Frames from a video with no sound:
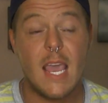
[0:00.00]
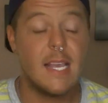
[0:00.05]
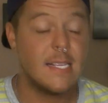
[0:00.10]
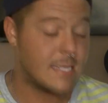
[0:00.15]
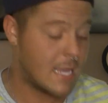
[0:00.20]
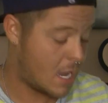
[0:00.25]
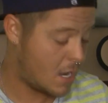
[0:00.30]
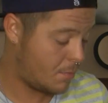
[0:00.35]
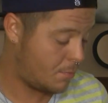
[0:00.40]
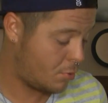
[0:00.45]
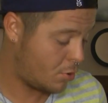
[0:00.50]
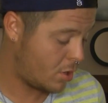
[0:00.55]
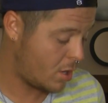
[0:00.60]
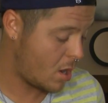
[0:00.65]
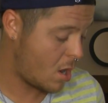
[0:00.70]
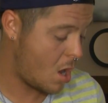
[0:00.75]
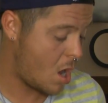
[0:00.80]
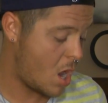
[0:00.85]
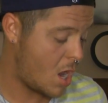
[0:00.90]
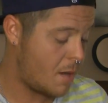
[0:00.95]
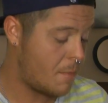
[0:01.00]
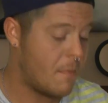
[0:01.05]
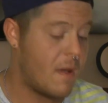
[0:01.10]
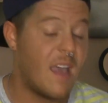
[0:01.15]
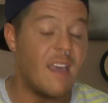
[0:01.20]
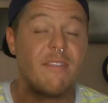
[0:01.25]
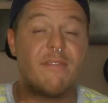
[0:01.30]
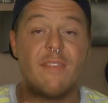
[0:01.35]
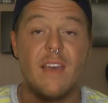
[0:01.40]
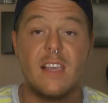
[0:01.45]
is I put on
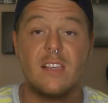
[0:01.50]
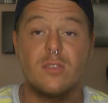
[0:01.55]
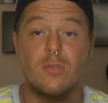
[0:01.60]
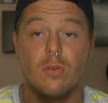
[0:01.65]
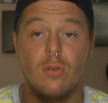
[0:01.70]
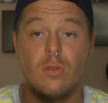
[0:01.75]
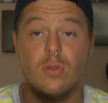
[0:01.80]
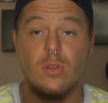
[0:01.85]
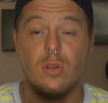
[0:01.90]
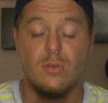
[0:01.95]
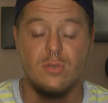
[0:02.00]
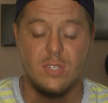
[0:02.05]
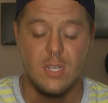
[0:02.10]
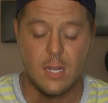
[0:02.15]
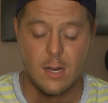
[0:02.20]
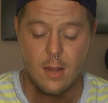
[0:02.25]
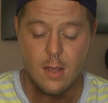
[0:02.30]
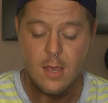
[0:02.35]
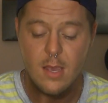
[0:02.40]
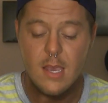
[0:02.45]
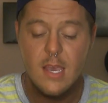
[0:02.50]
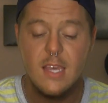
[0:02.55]
my facial lotion.